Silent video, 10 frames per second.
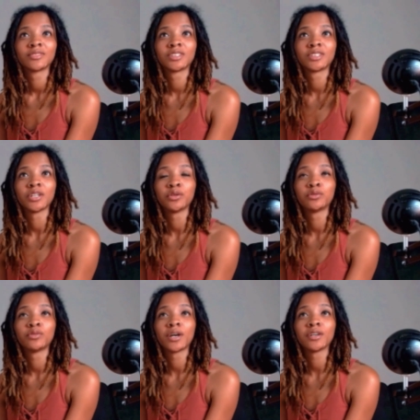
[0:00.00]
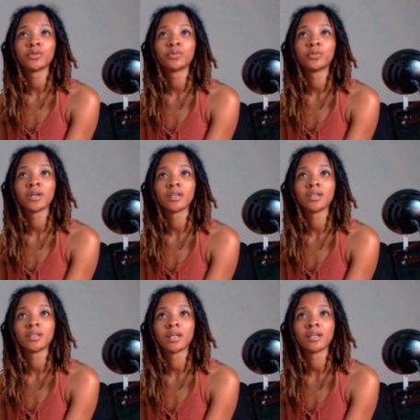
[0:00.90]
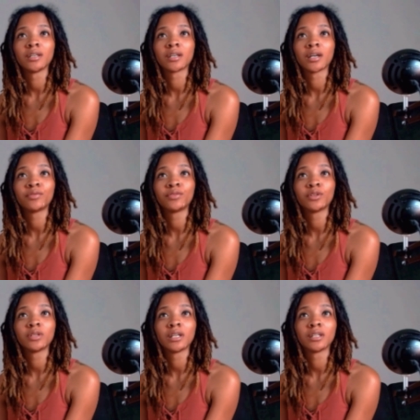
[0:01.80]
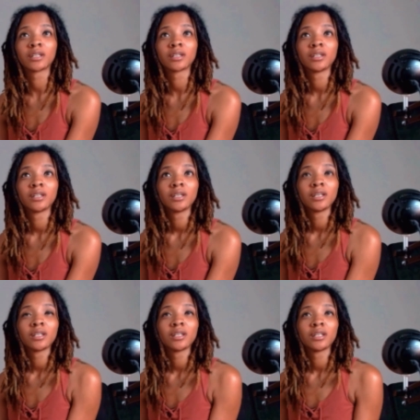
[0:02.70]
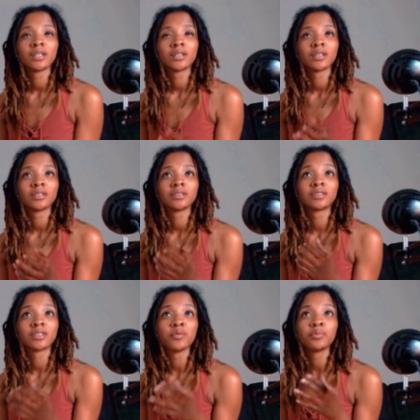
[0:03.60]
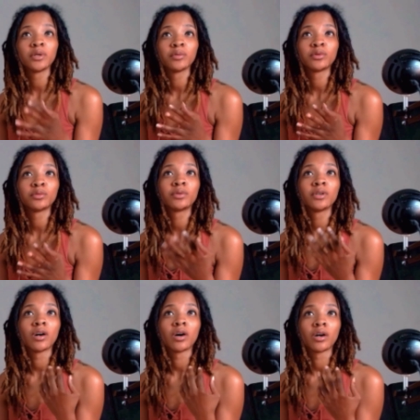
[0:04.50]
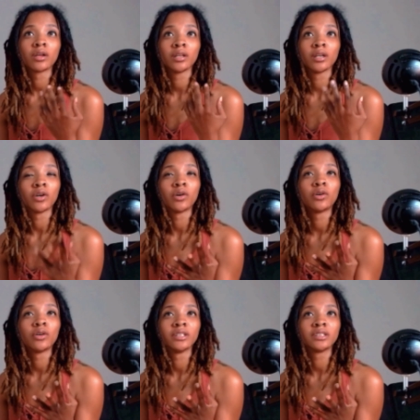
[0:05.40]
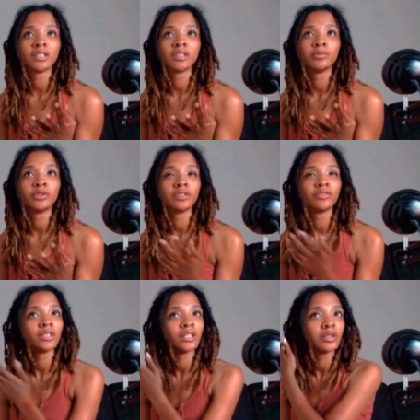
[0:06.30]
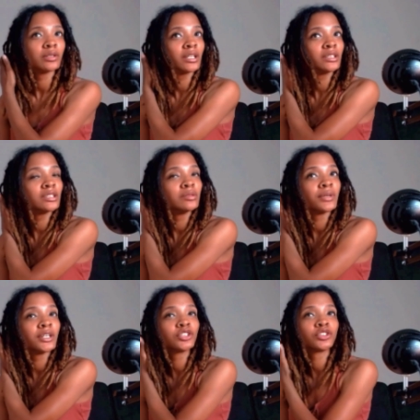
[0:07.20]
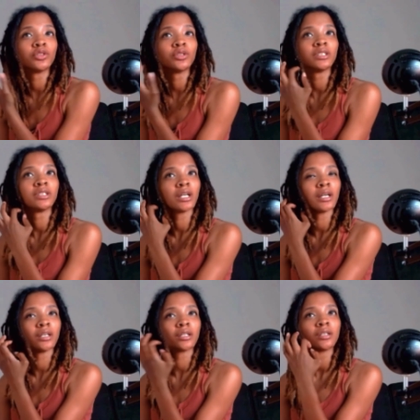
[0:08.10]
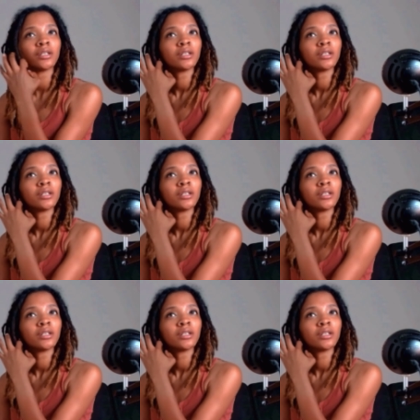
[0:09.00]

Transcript: So right away, like, I feel like some people put their all into their music video. They just make sure it's like